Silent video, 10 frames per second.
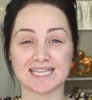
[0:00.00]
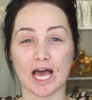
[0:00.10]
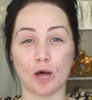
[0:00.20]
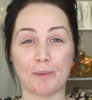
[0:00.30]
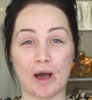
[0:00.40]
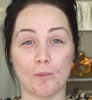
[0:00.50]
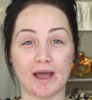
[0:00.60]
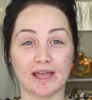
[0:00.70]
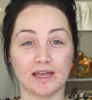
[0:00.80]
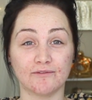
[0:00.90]
to help out
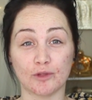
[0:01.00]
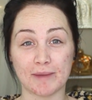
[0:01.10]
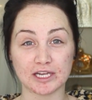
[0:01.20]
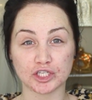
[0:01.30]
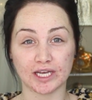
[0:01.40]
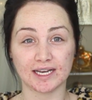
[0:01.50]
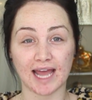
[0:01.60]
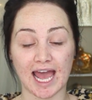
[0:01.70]
my inflammation,